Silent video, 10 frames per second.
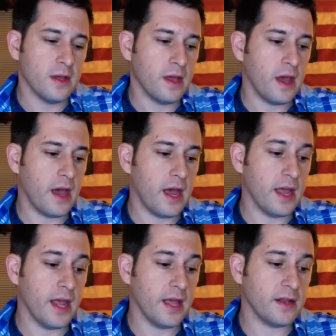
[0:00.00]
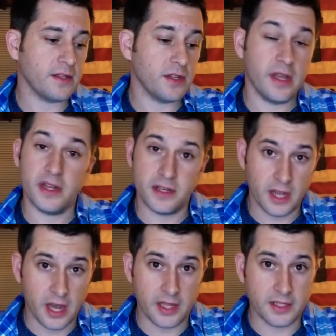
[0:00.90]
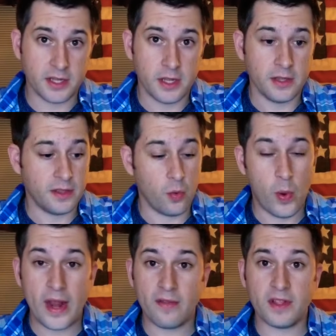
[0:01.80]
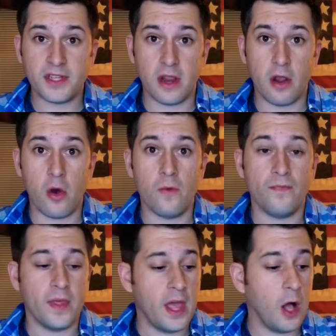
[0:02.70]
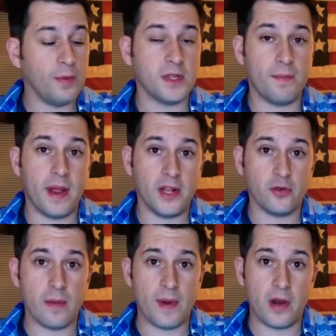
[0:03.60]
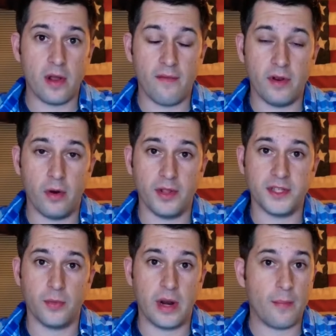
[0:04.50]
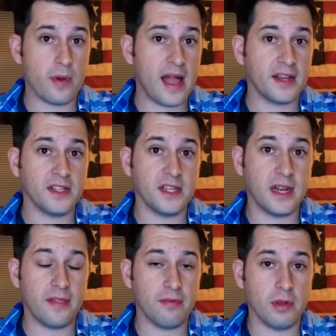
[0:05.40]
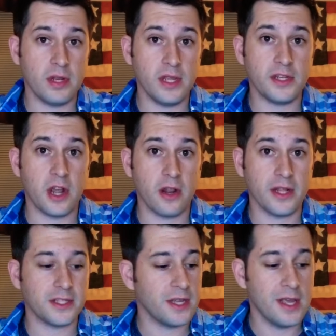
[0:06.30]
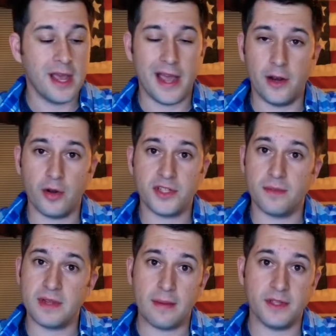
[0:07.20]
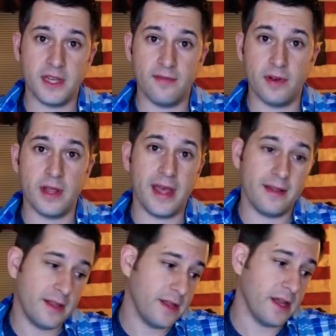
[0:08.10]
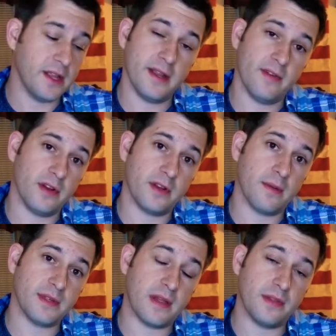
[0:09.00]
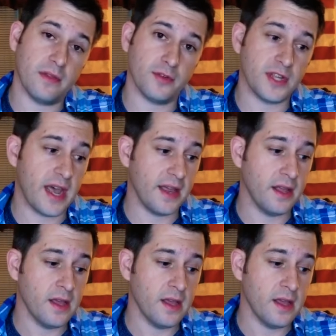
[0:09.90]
And it does. The weight of this arrow helps it penetrate better, I've noticed. And when I'm practicing on 3D targets, I notice sometimes it even comes out the other side.